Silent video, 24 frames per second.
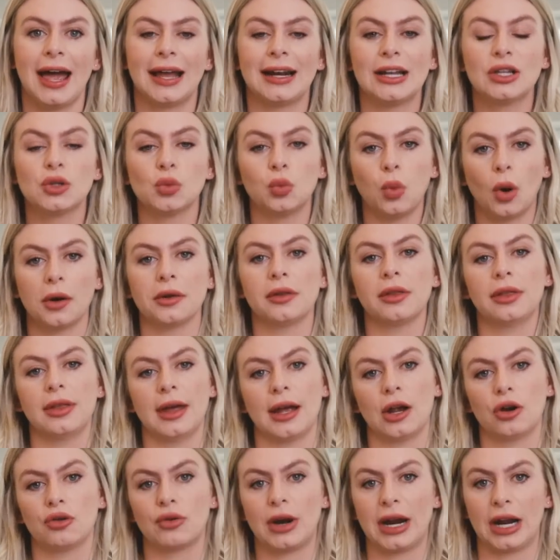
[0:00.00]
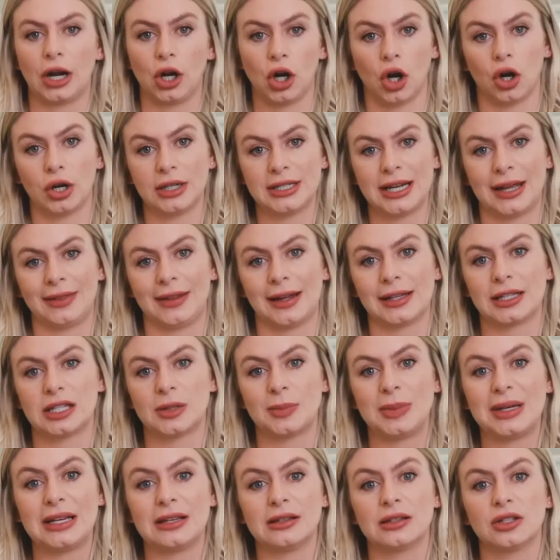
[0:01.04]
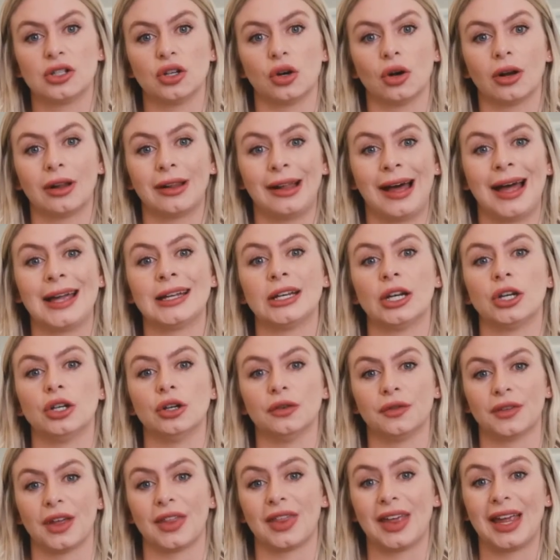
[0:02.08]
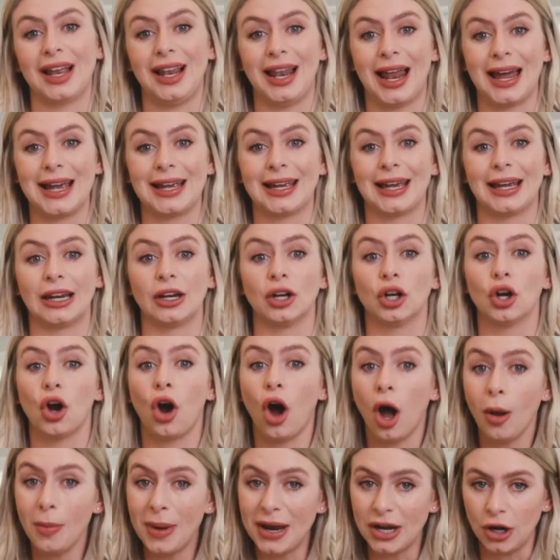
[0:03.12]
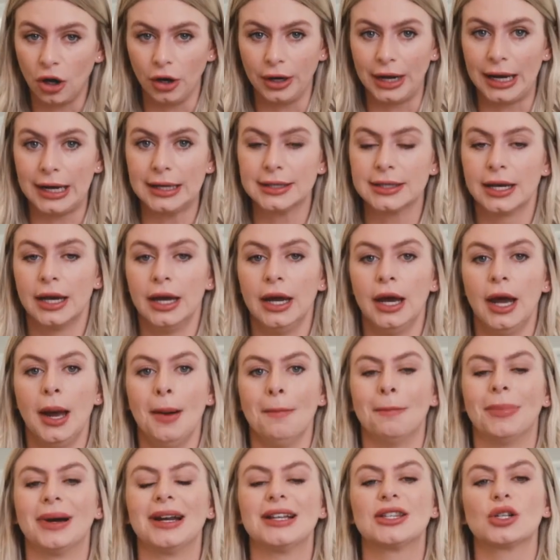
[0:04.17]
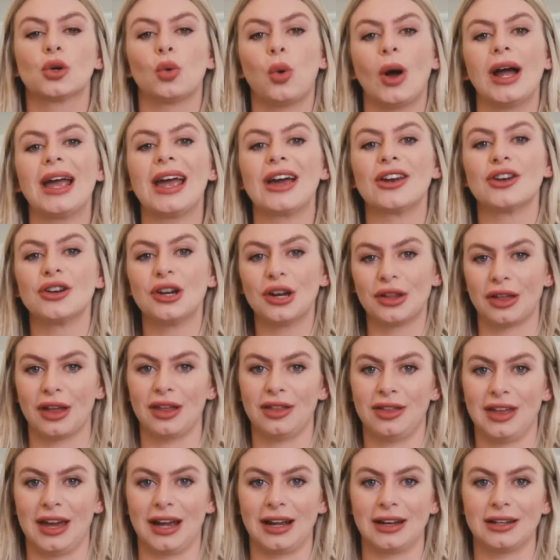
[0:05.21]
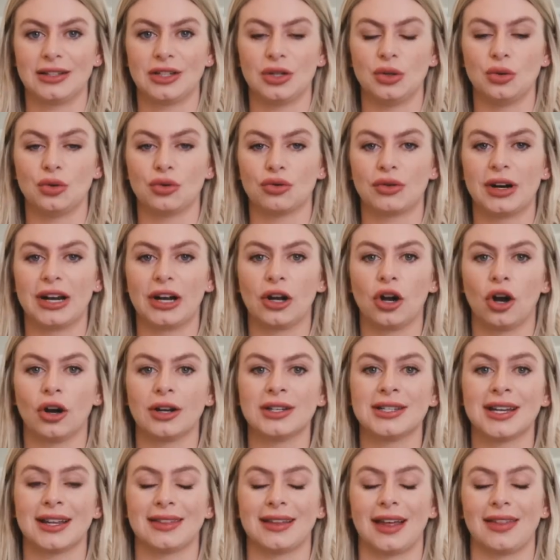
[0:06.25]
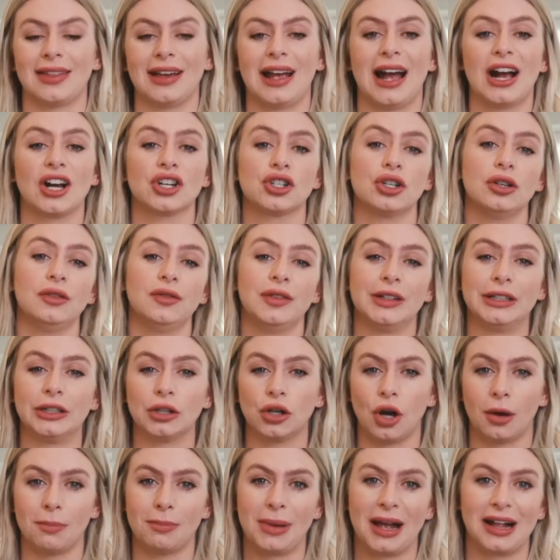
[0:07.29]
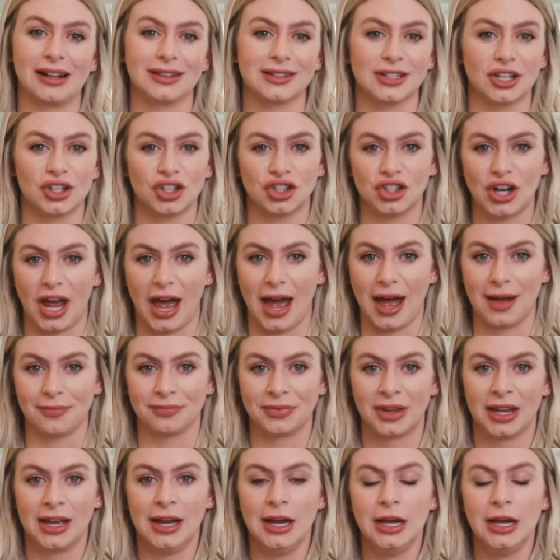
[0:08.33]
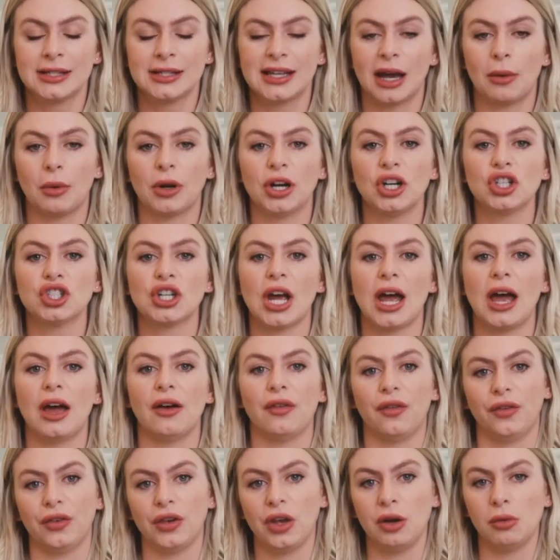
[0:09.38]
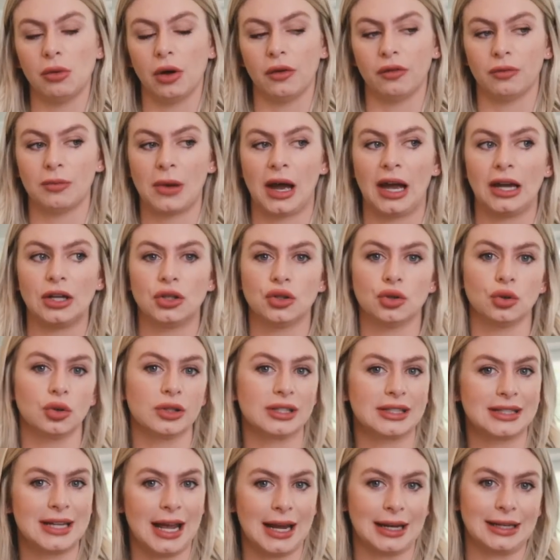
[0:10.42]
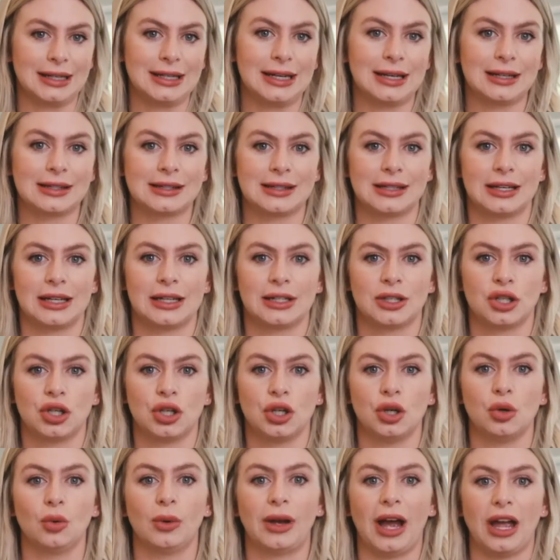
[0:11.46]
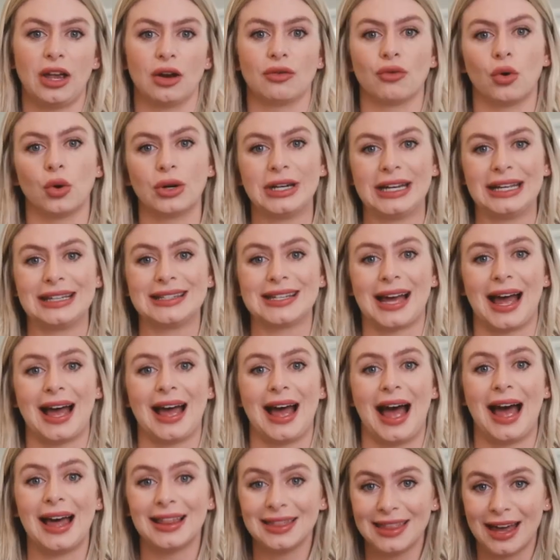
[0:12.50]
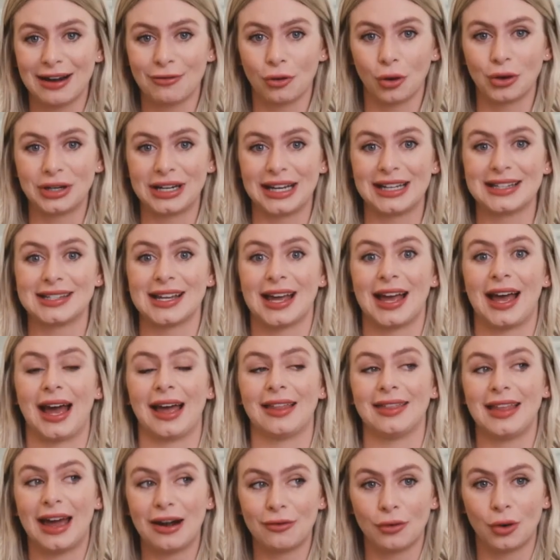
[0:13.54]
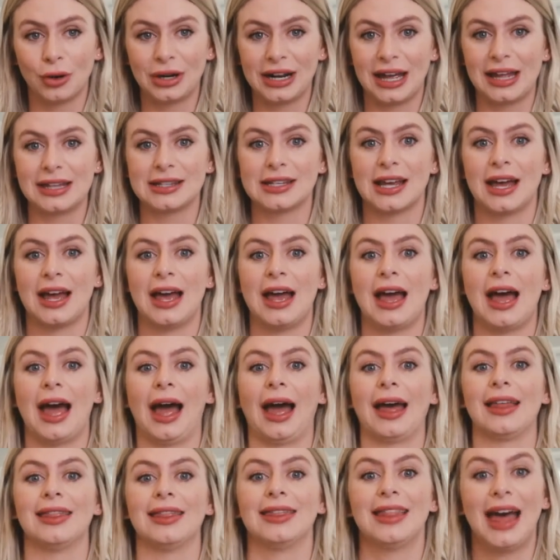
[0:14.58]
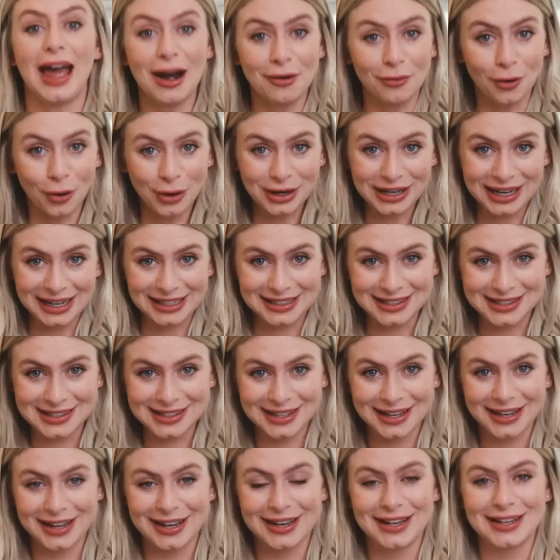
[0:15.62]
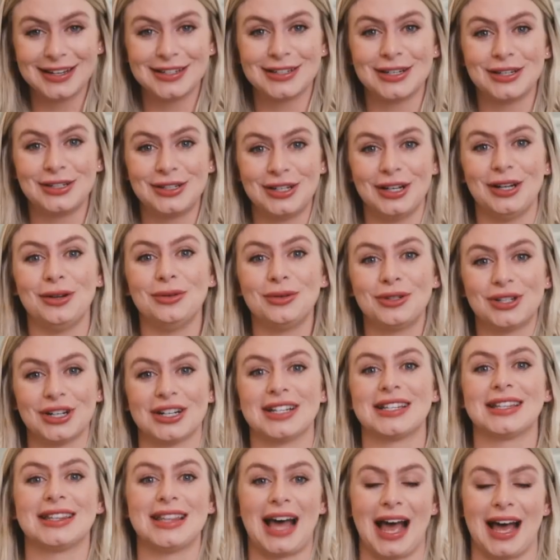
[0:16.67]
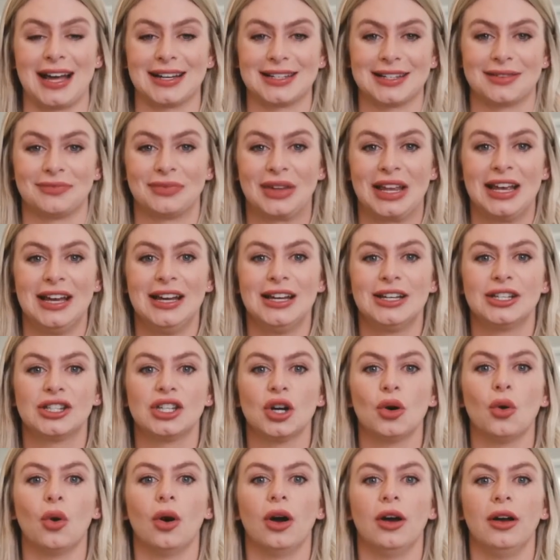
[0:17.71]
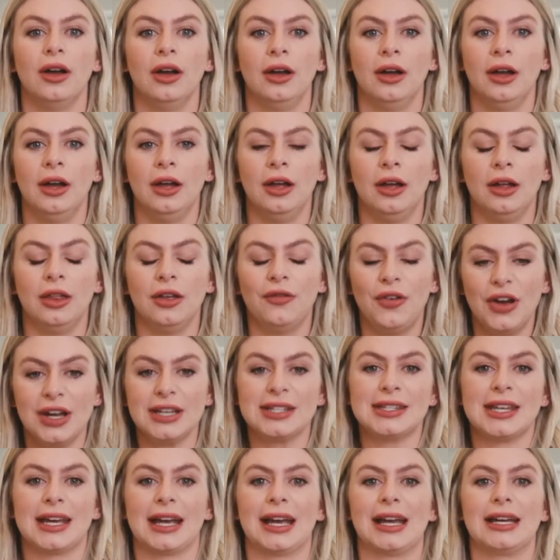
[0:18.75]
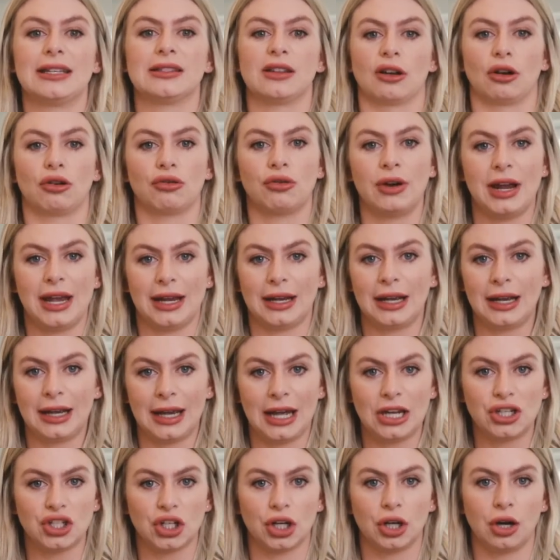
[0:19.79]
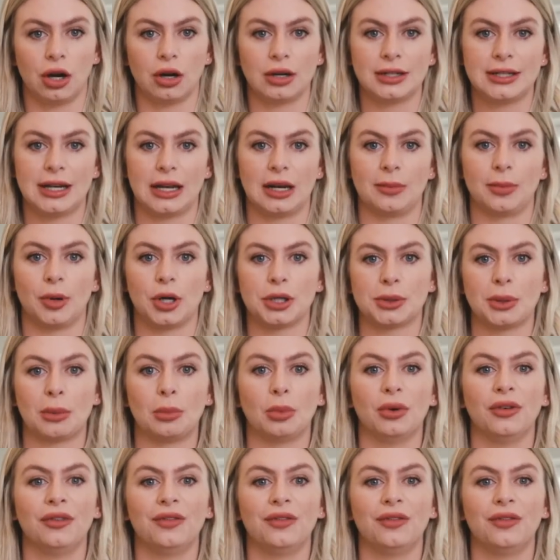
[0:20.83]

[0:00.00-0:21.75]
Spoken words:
And it's one thing creating content that speaks to your client enough that they like it and comment on it, but it's quite another thing to create content that they actually feel compelled to share. So I want to share a few of my tools and techniques to get your audience and their audience and their audience and their audience to do just that. So the first thing is creating engaging content at Boss With.